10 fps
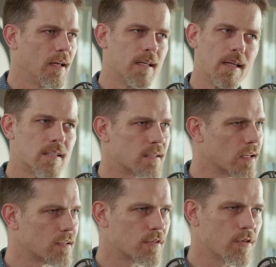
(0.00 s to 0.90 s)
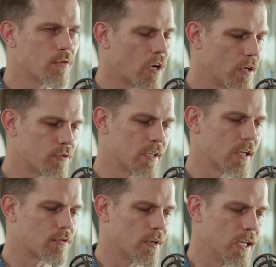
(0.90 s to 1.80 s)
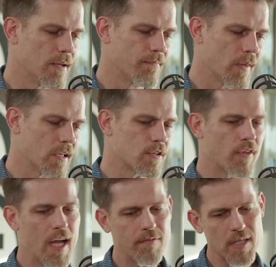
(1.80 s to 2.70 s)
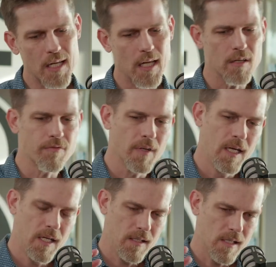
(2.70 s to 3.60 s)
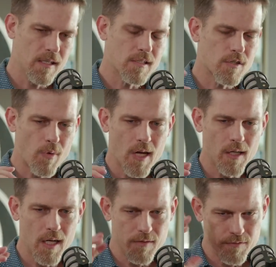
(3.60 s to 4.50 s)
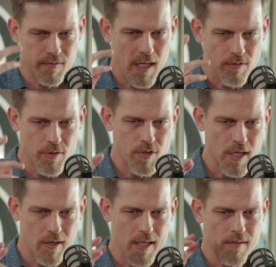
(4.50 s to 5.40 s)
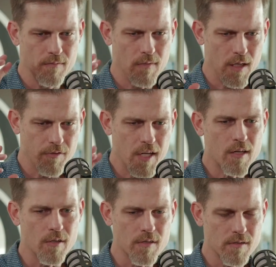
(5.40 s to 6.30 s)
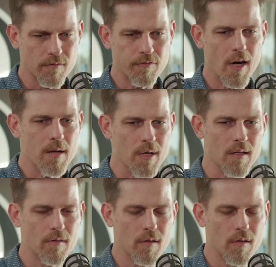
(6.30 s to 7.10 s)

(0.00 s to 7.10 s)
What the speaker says: It's too contradictory, and so they have to kind of, and this is where a lot of evolutionary thinkers frame it.